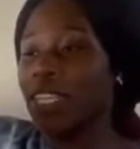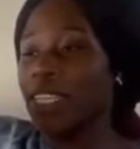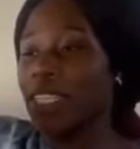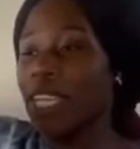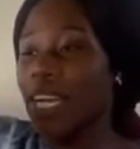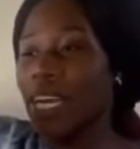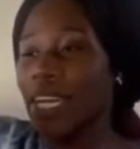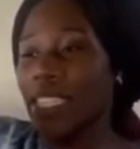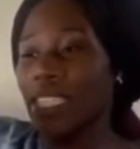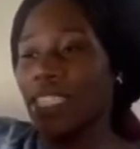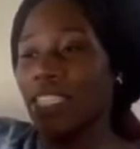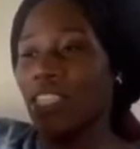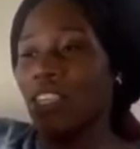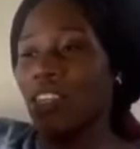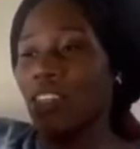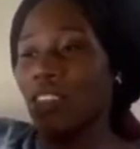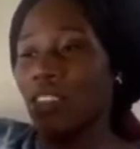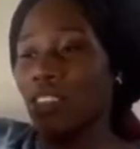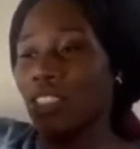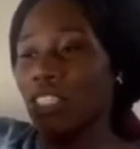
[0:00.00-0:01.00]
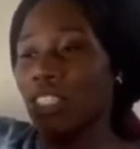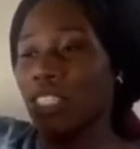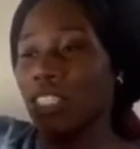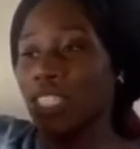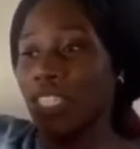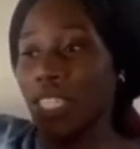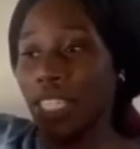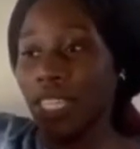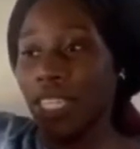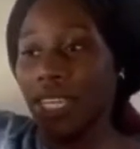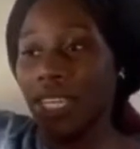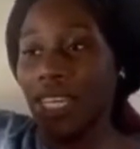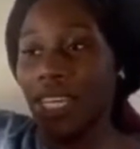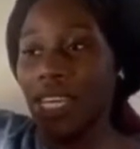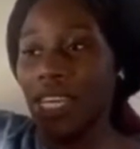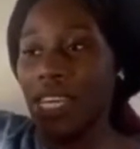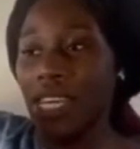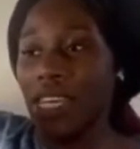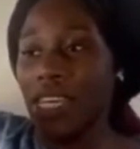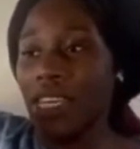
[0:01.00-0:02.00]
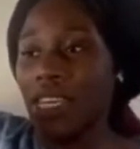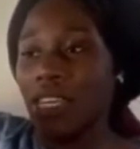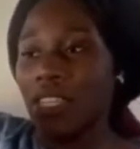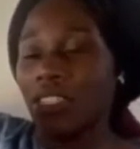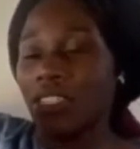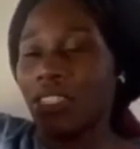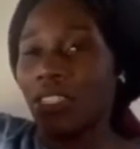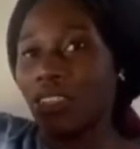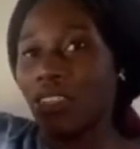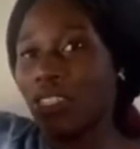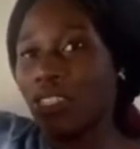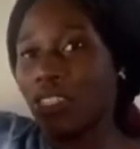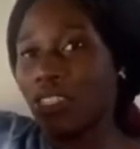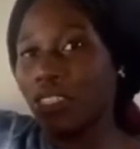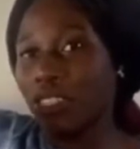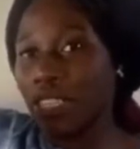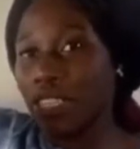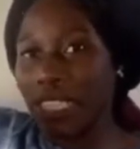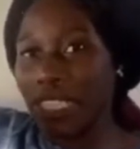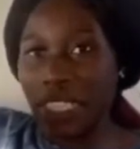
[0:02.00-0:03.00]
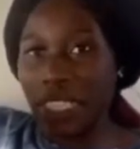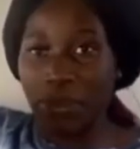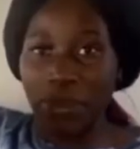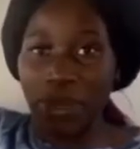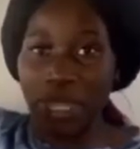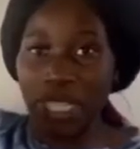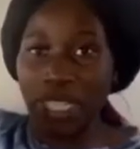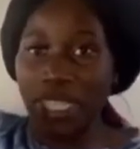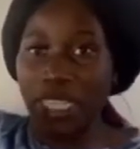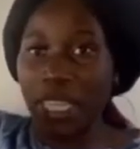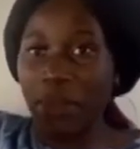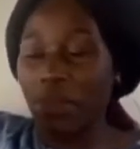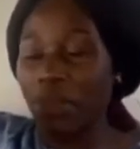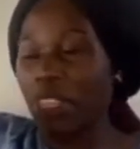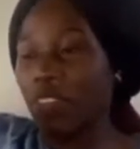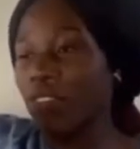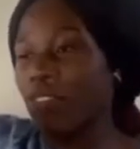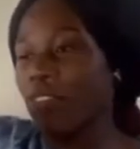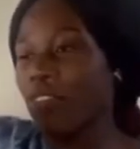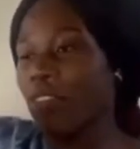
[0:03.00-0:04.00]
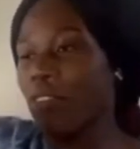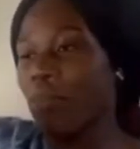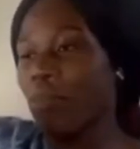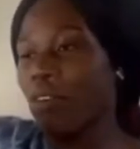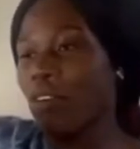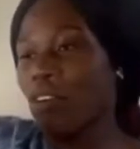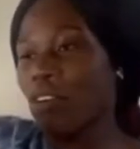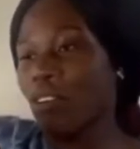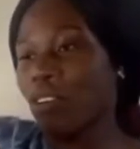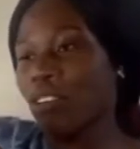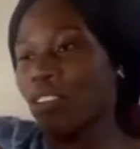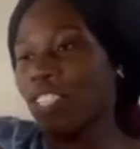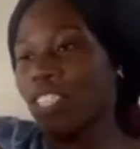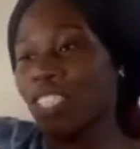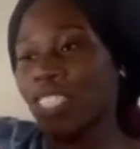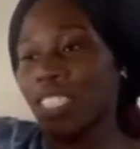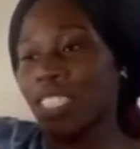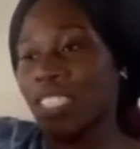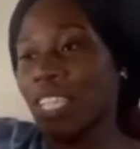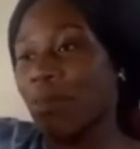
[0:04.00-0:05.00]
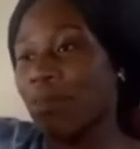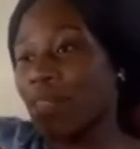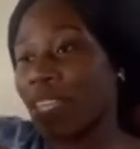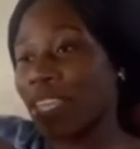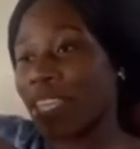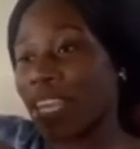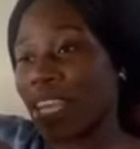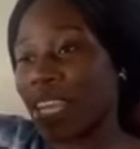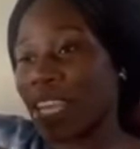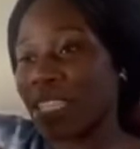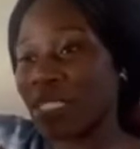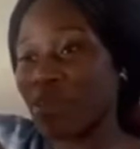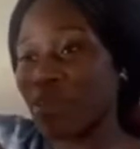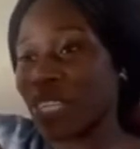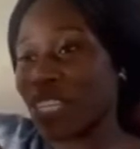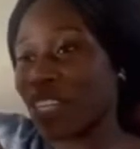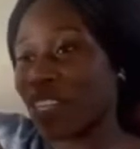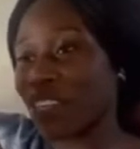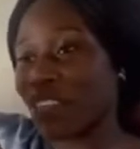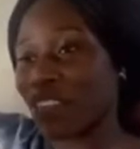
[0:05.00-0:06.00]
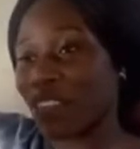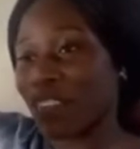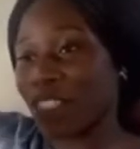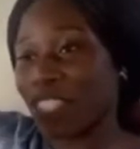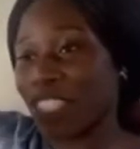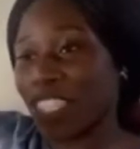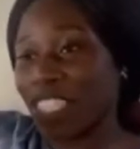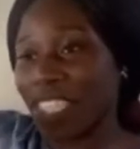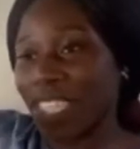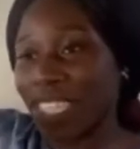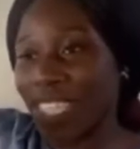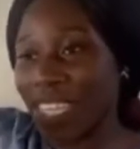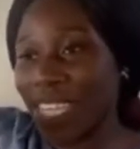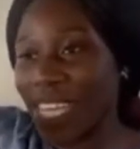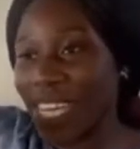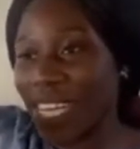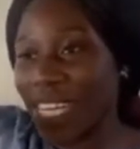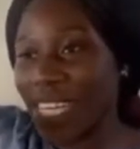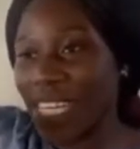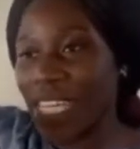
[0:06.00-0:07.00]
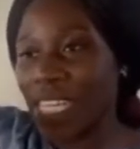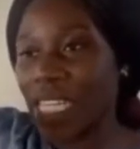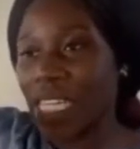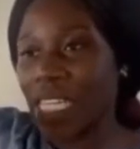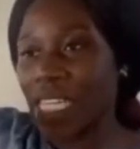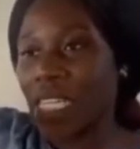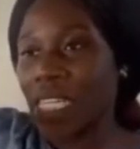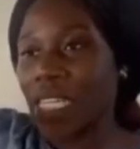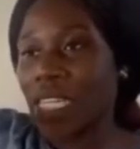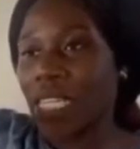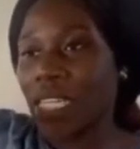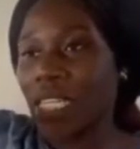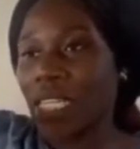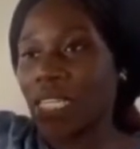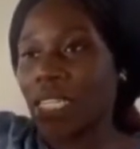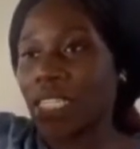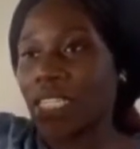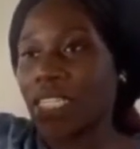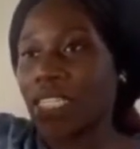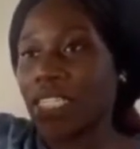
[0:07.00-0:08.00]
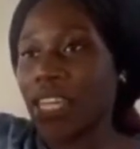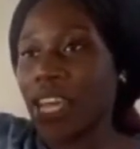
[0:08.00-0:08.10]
does crochet, so you should expect something from crochet, something that has been crocheted. It's